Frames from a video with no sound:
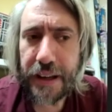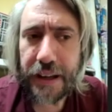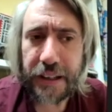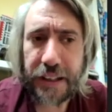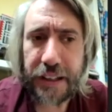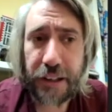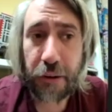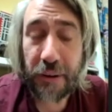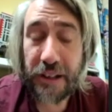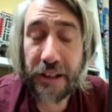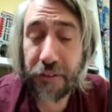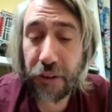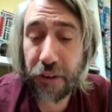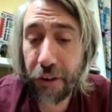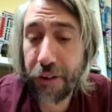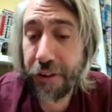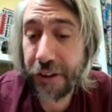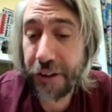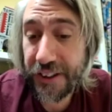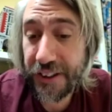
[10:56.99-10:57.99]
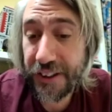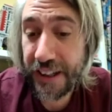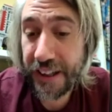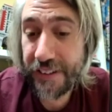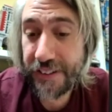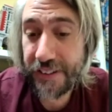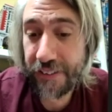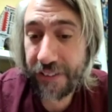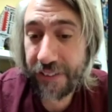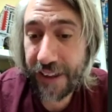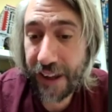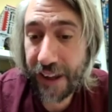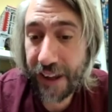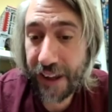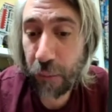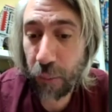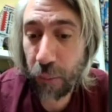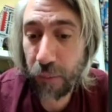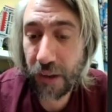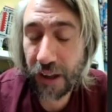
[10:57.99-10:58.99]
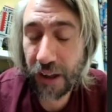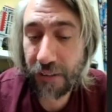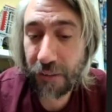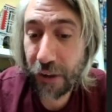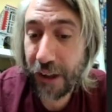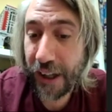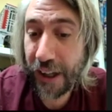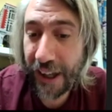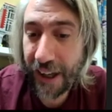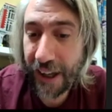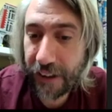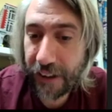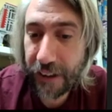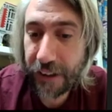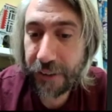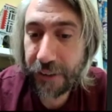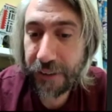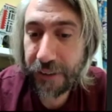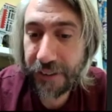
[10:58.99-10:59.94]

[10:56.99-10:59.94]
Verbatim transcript: you know, when you've got 30 kids in there like looking at you,